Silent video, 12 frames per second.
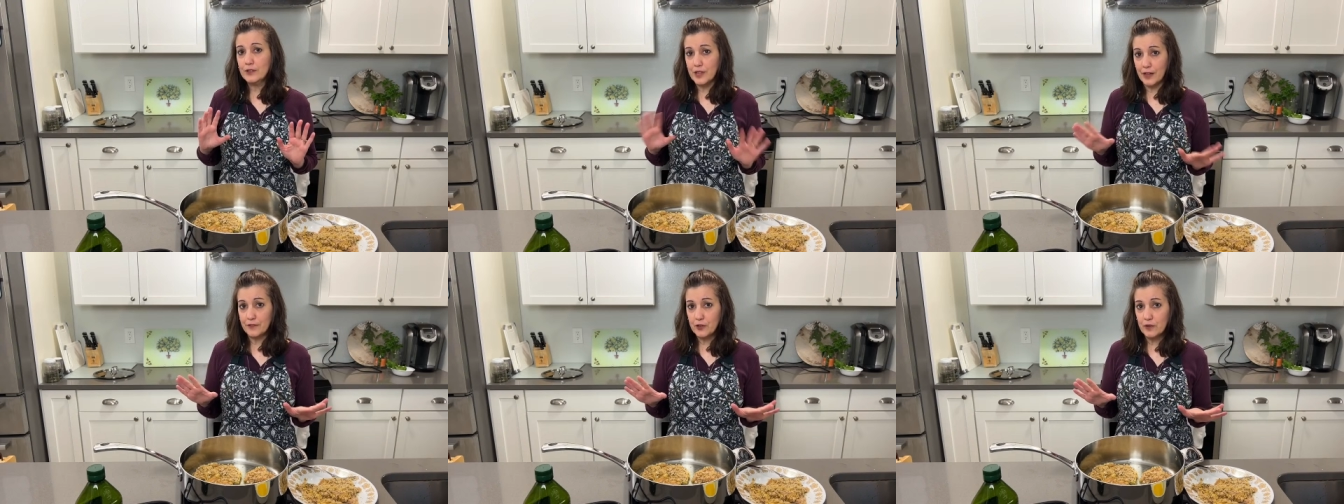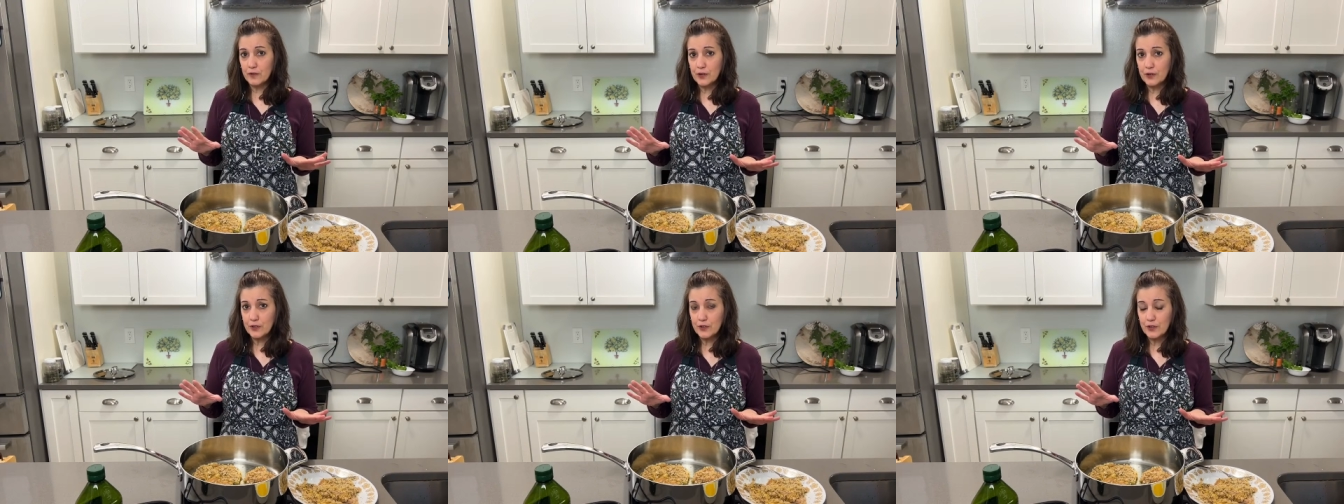
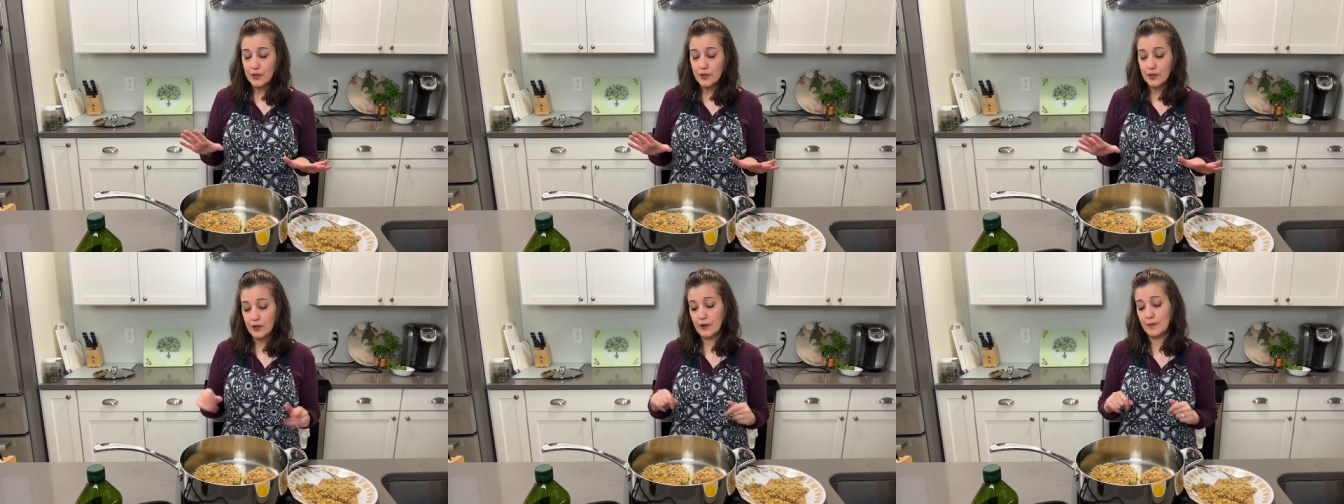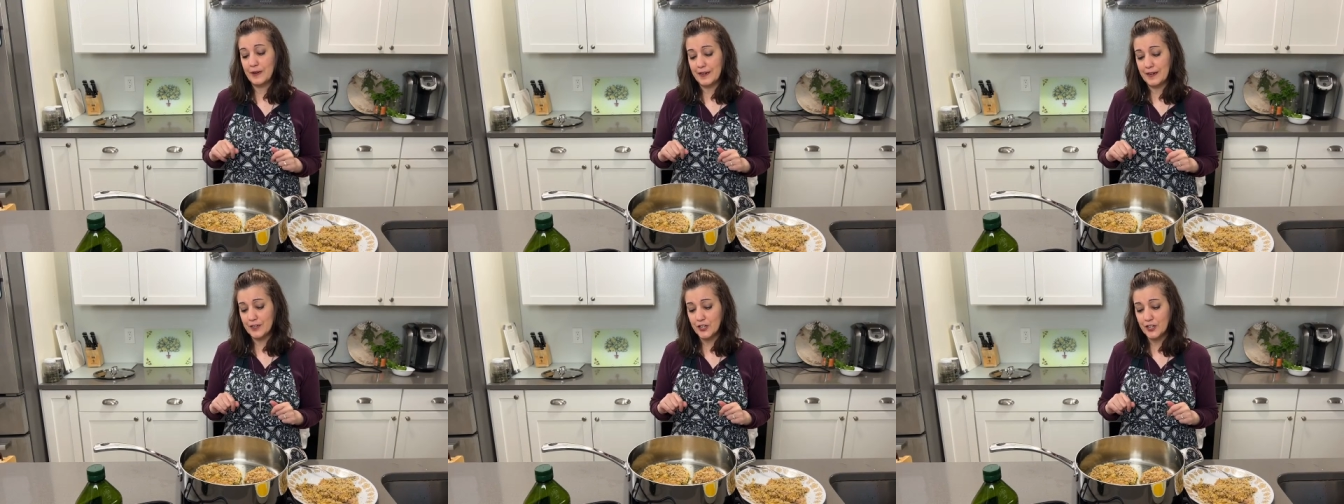leftovers. Oh my
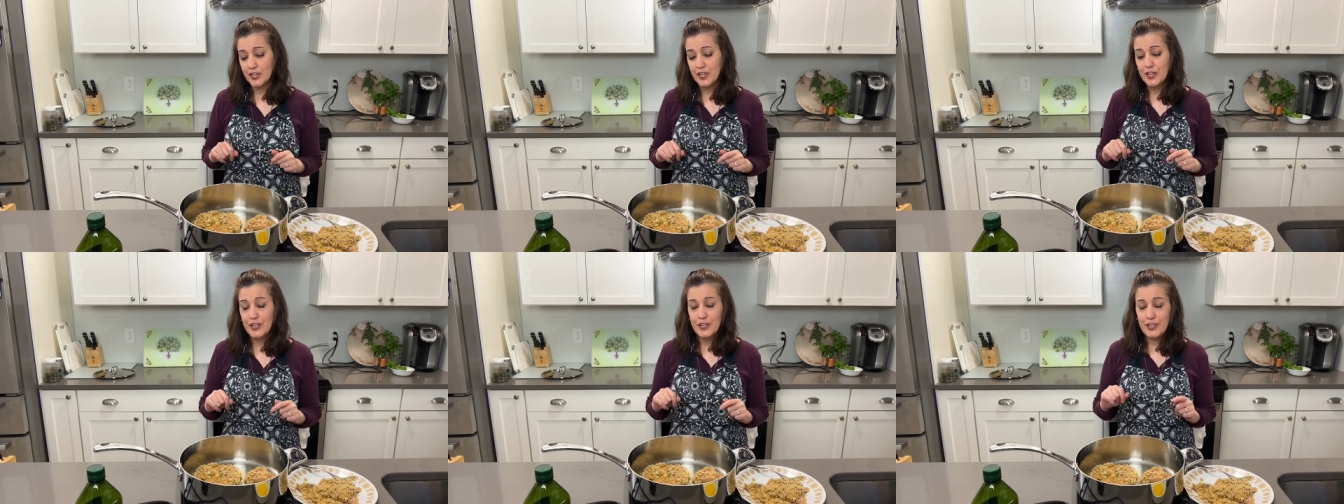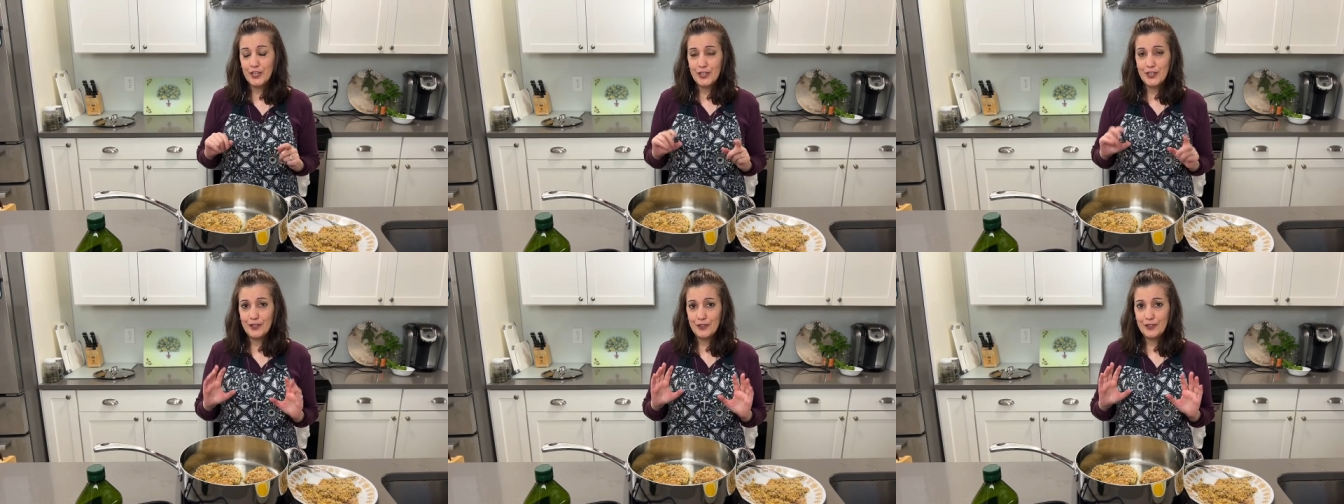gosh,
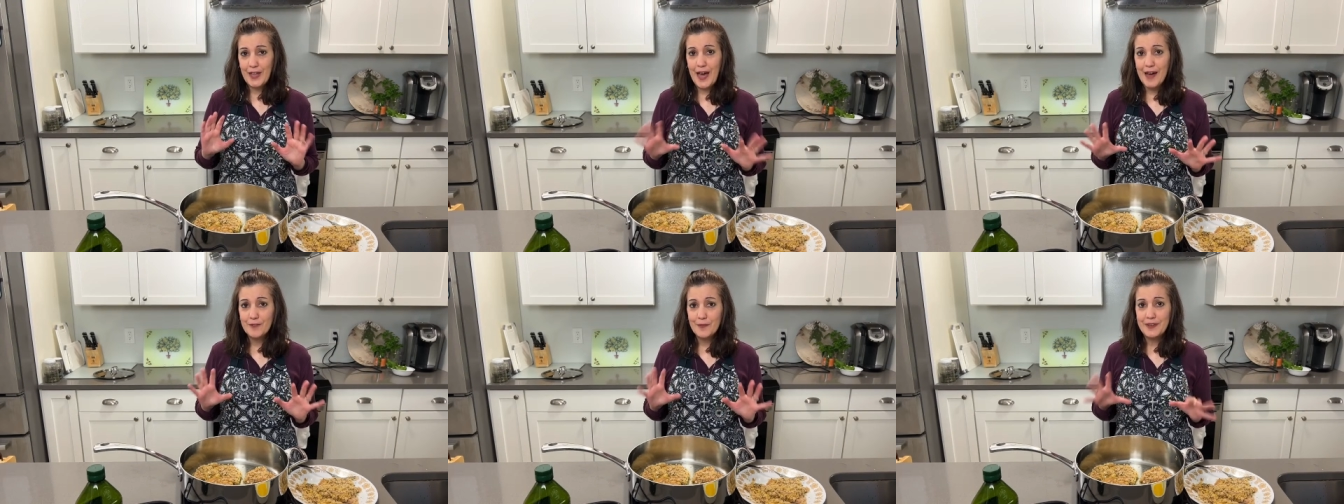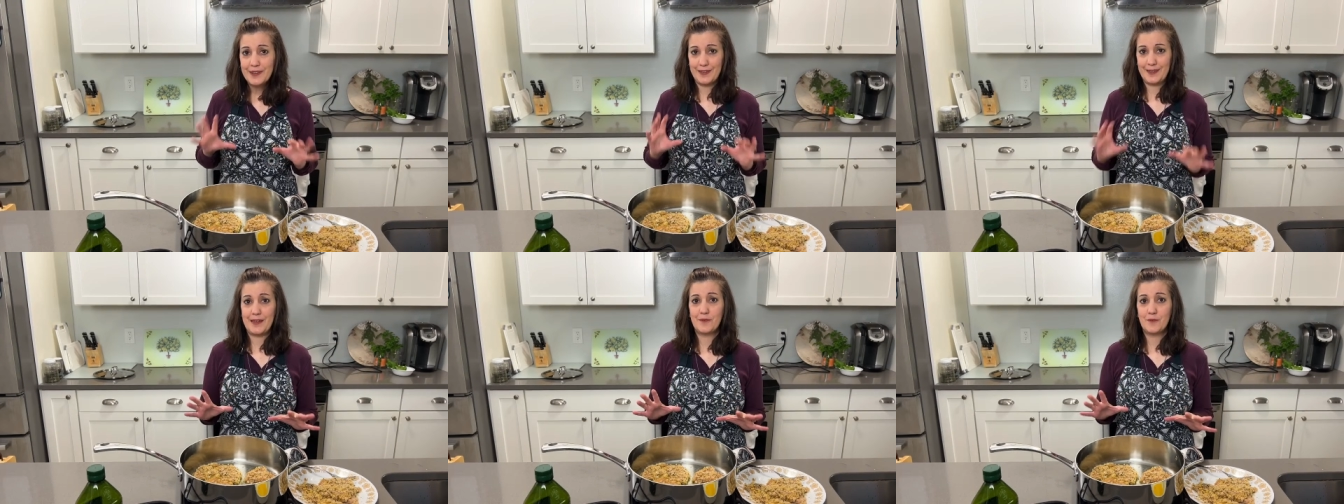have them in a
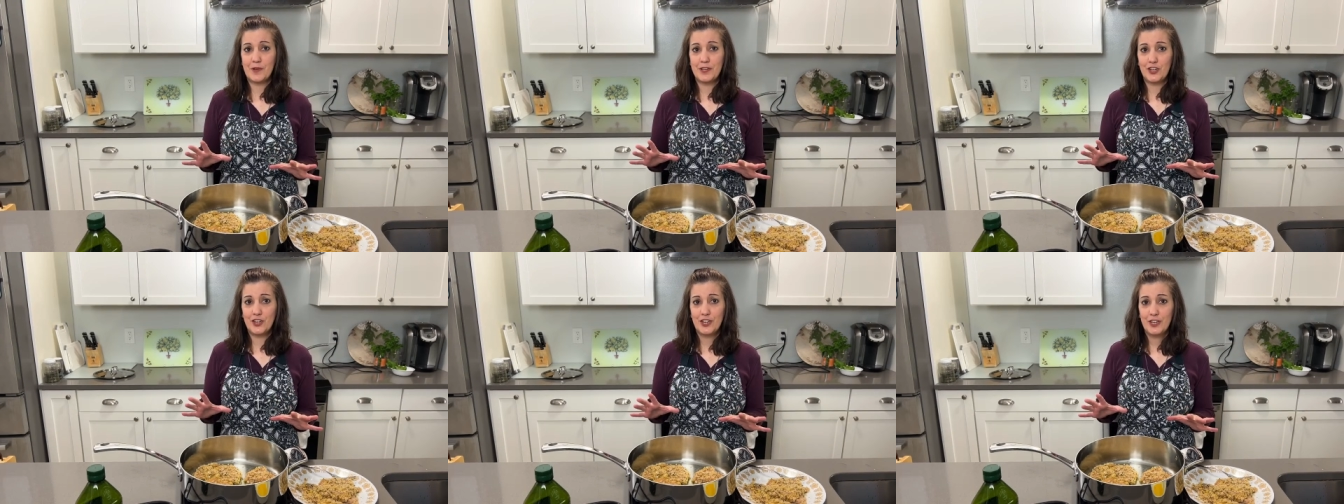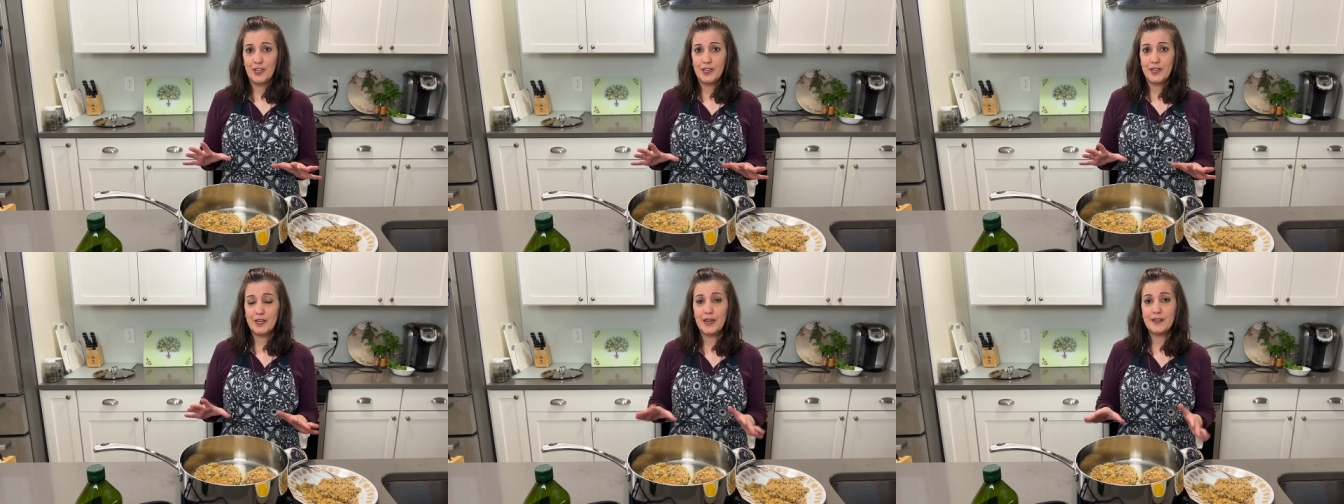sandwich.
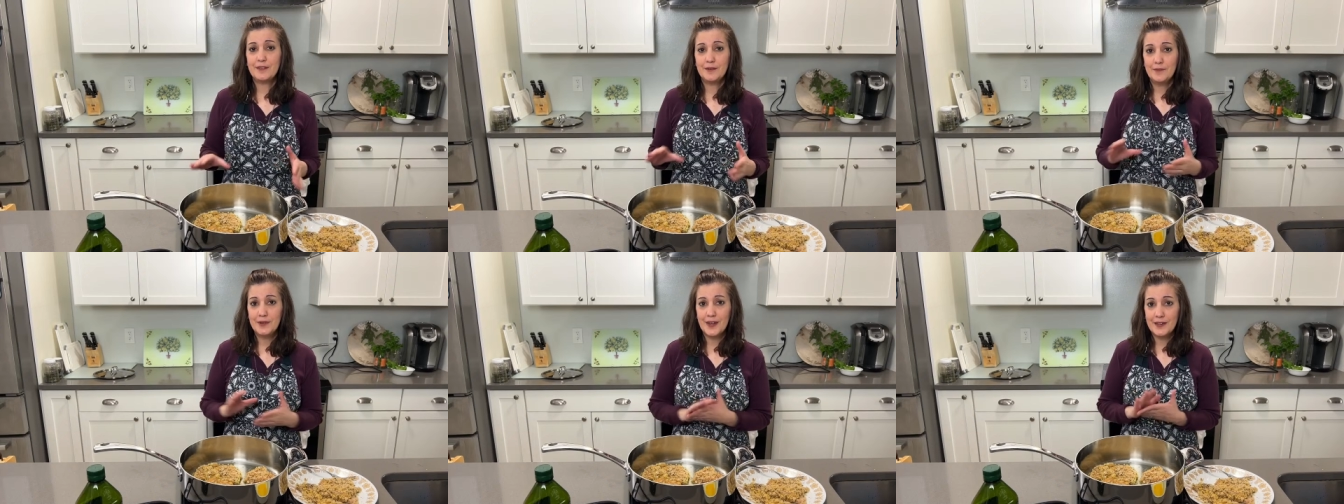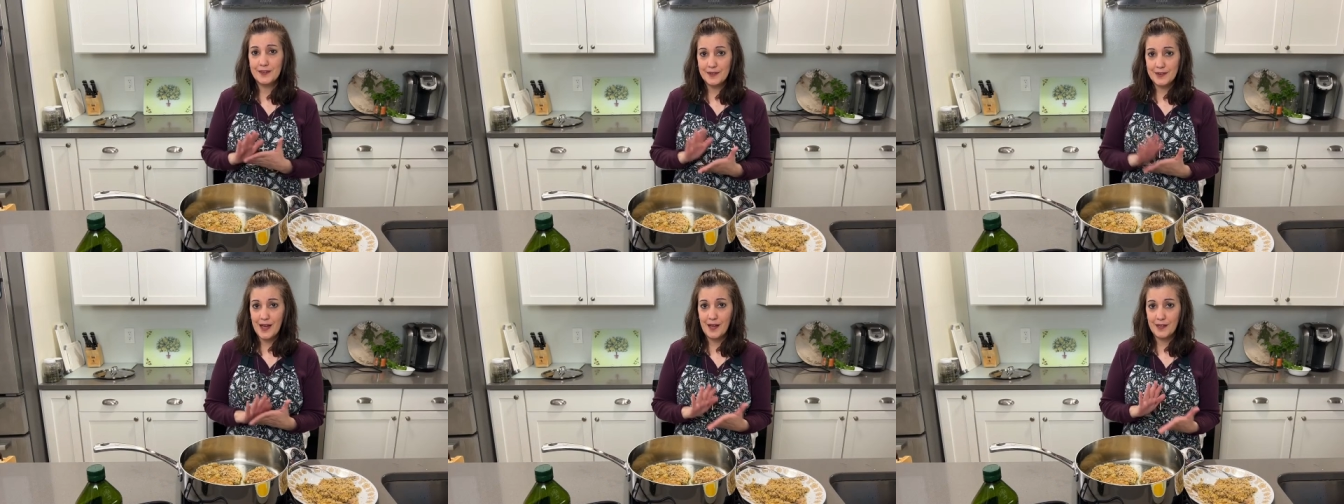Get some nice
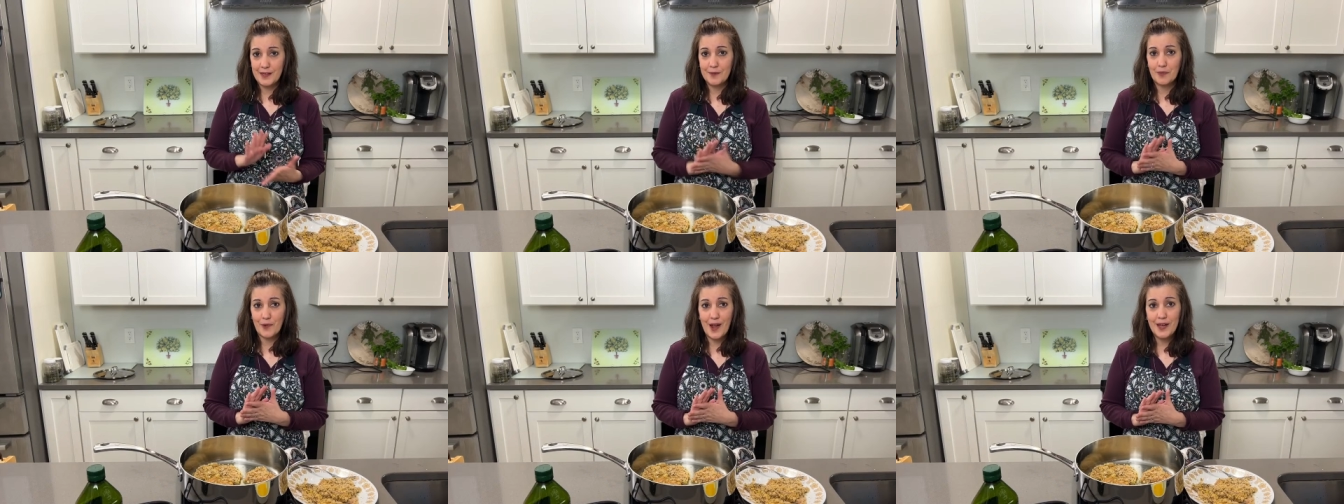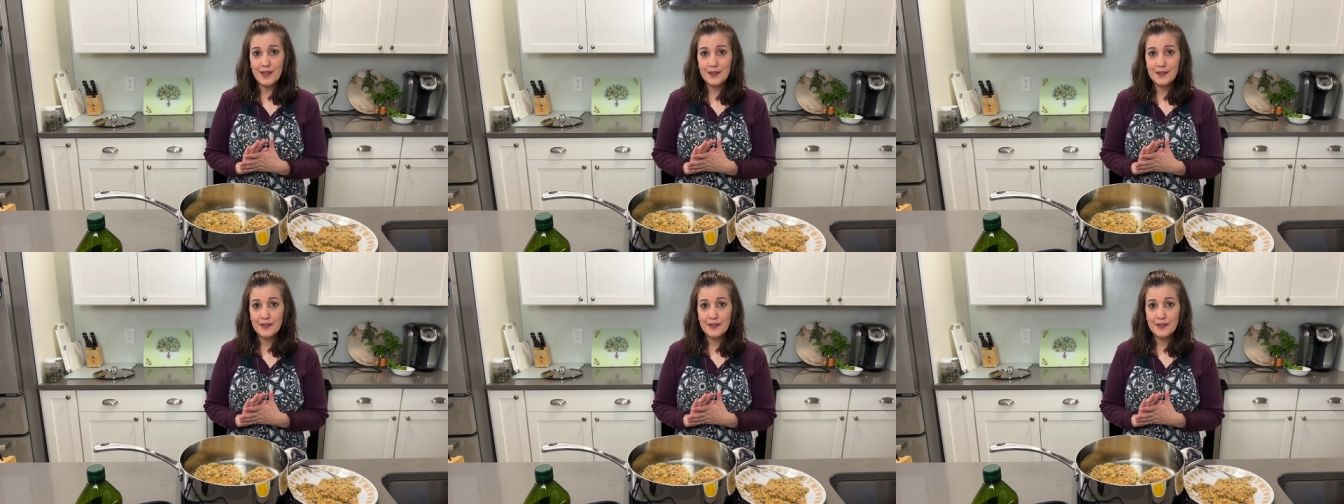Italian bread.